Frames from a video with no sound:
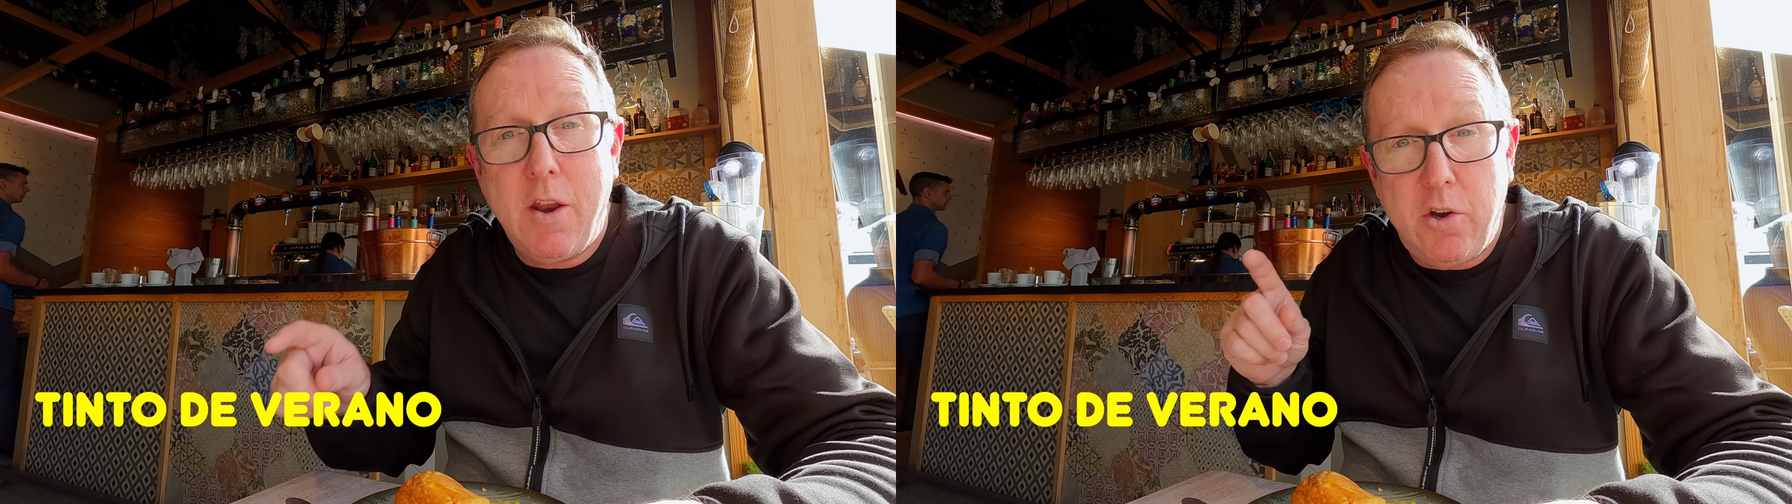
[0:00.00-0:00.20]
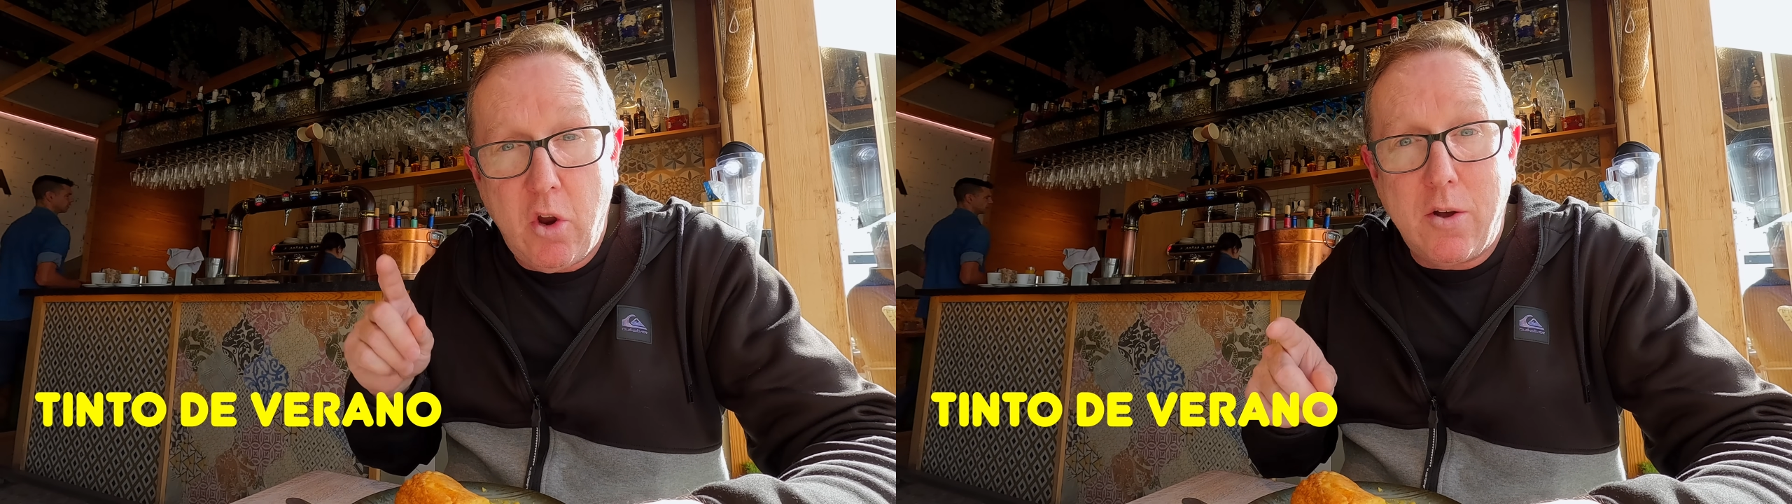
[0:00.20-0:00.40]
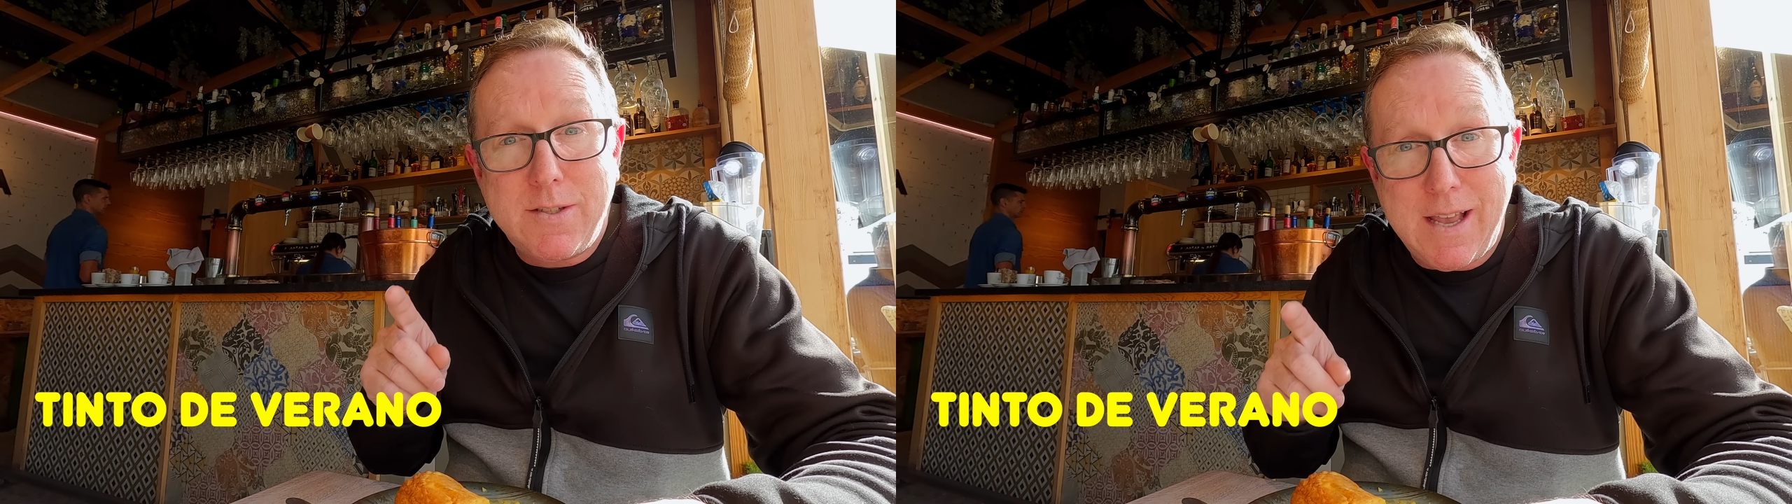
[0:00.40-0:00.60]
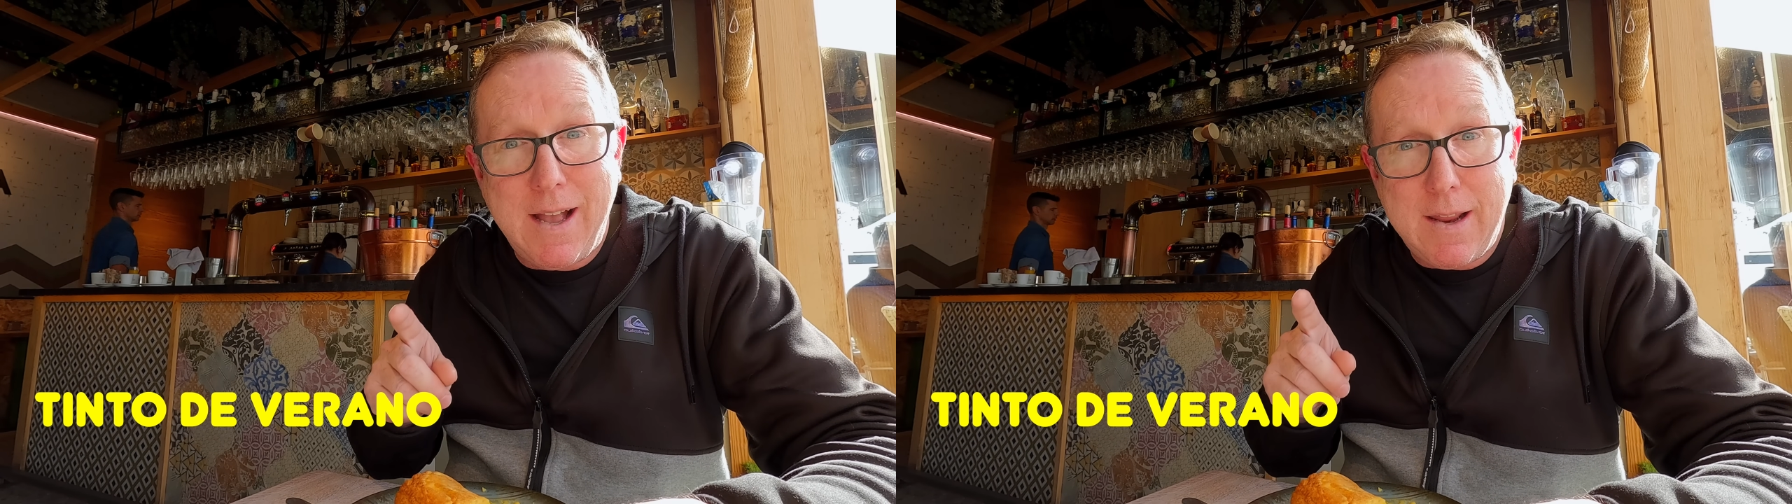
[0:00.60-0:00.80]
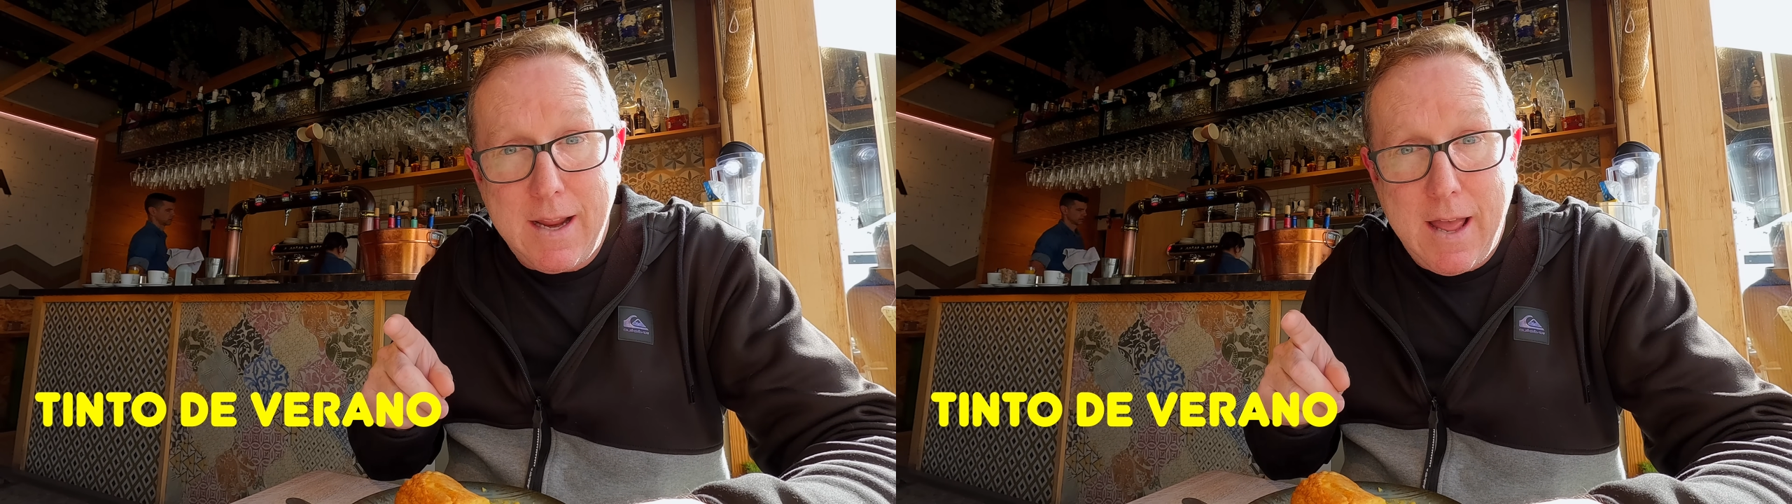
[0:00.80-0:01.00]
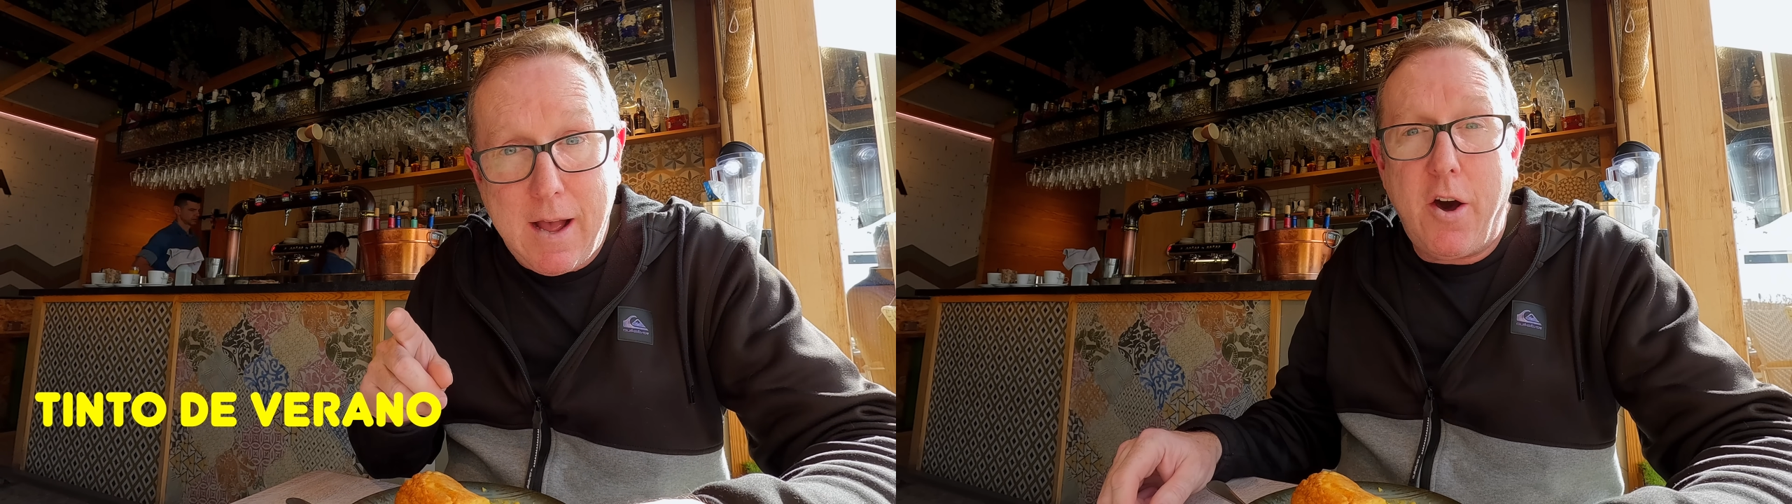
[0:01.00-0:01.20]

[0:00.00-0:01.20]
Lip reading: not sangria.